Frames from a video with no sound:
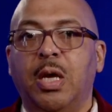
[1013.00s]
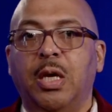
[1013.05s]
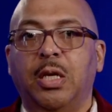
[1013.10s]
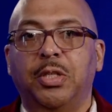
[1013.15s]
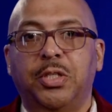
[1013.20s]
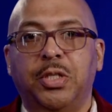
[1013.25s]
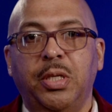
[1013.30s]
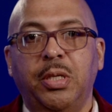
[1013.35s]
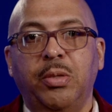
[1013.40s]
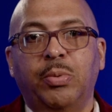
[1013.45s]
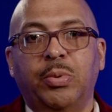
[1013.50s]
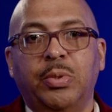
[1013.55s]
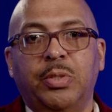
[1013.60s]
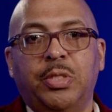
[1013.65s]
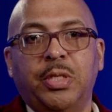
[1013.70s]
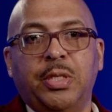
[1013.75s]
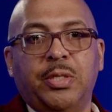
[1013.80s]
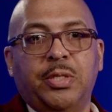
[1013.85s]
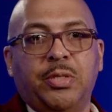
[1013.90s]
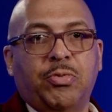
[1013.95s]
she was
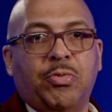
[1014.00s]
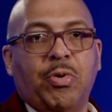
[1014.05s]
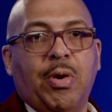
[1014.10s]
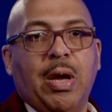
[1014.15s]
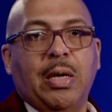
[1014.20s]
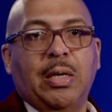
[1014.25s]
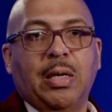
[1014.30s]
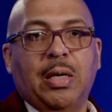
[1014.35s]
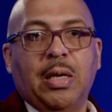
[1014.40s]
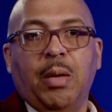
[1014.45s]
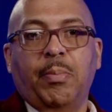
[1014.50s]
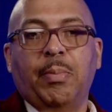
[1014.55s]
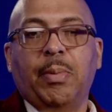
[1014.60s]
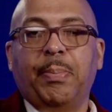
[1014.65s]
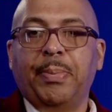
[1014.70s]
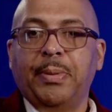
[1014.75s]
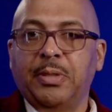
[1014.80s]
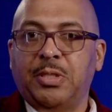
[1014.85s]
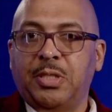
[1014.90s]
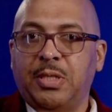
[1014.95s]
just trying to come
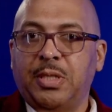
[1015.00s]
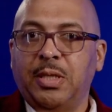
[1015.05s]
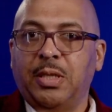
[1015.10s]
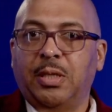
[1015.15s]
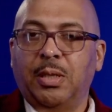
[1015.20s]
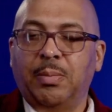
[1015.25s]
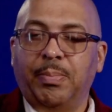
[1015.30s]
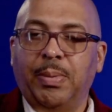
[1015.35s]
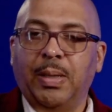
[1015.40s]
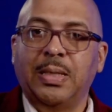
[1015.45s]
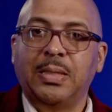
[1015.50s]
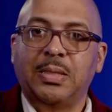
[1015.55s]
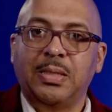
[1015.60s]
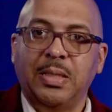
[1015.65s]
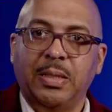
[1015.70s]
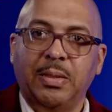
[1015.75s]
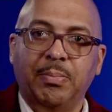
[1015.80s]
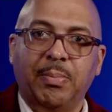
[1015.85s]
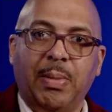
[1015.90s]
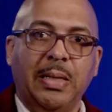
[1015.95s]
up and steal a
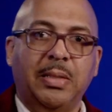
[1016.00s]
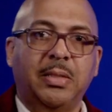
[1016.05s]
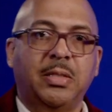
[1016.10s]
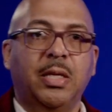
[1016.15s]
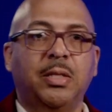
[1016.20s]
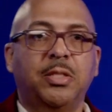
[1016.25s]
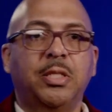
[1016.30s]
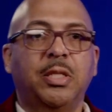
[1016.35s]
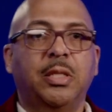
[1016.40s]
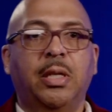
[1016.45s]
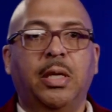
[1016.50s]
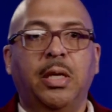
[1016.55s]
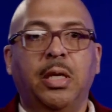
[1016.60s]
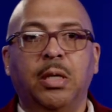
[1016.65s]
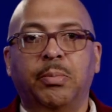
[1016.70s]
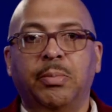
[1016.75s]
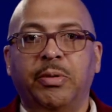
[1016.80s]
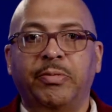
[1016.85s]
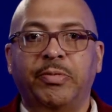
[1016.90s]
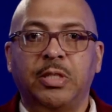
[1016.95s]
blessing by touching the
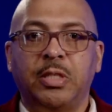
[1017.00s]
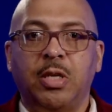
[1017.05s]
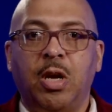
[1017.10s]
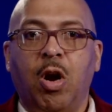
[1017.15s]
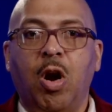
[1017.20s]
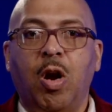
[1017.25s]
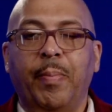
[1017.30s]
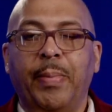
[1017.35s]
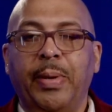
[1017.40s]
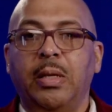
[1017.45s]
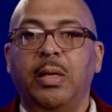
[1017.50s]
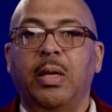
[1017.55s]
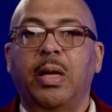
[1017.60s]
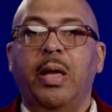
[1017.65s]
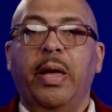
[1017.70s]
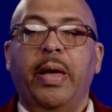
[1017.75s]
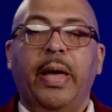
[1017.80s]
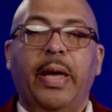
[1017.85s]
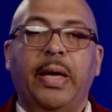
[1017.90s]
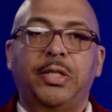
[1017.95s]
hem of his garment,
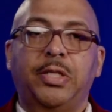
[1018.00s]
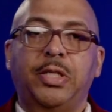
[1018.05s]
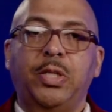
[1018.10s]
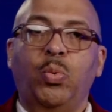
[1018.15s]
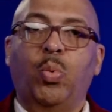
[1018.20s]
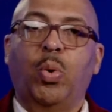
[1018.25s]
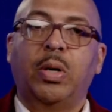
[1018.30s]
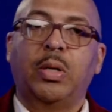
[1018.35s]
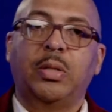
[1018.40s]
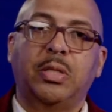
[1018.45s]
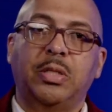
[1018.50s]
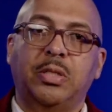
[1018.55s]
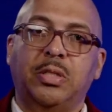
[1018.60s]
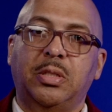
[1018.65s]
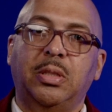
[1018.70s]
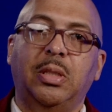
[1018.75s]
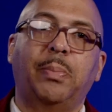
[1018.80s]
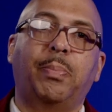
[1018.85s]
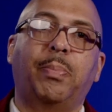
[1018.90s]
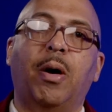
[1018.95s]
and she wanted to
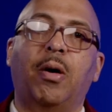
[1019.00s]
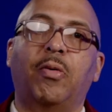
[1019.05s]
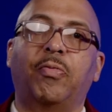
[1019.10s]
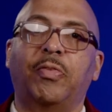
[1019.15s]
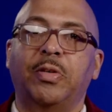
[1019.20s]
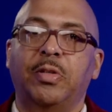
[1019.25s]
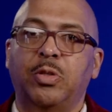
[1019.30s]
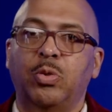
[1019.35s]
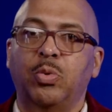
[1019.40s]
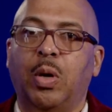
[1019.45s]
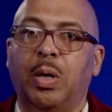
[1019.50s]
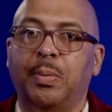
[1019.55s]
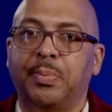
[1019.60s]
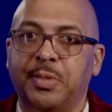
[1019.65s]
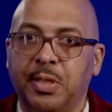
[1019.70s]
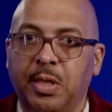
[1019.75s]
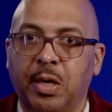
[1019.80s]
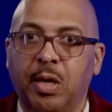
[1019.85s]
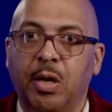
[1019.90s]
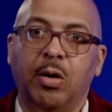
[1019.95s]
slip off into
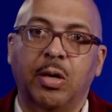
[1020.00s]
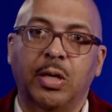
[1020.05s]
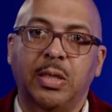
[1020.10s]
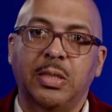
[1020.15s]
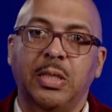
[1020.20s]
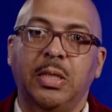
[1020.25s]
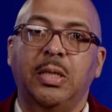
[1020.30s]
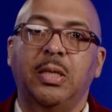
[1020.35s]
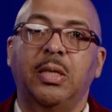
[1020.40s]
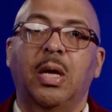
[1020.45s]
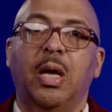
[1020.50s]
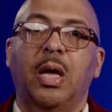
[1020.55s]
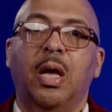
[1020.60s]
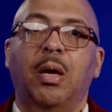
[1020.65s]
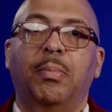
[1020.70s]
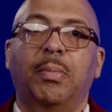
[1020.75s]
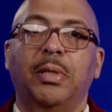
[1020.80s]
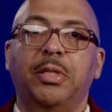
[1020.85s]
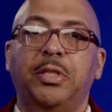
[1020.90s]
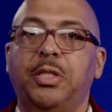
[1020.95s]
obscurity,
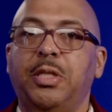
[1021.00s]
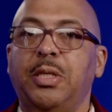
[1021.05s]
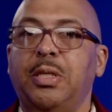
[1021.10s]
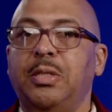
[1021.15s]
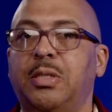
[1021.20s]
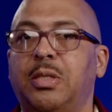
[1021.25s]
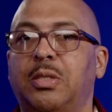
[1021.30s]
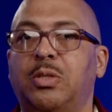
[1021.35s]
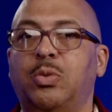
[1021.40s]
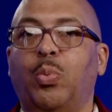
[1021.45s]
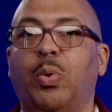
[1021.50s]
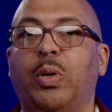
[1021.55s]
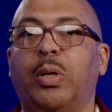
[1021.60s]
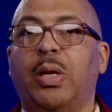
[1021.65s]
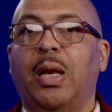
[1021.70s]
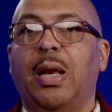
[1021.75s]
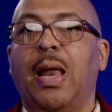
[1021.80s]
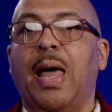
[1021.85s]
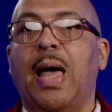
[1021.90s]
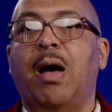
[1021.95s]
but Jesus
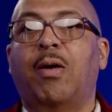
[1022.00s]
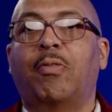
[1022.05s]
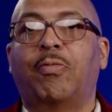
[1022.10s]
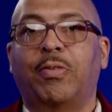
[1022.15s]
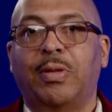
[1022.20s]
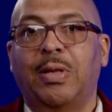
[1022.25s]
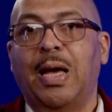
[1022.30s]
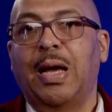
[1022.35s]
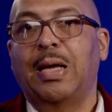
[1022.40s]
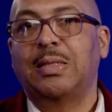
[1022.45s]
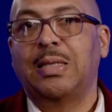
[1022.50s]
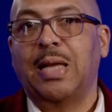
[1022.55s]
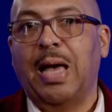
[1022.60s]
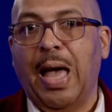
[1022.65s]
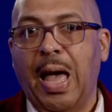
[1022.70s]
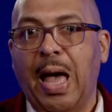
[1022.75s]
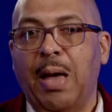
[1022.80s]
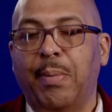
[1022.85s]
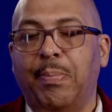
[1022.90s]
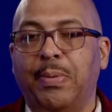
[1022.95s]
wouldn't allow for that to
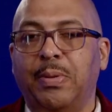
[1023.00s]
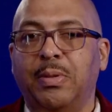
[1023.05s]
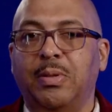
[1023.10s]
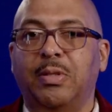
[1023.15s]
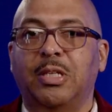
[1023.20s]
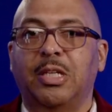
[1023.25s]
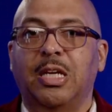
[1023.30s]
happen.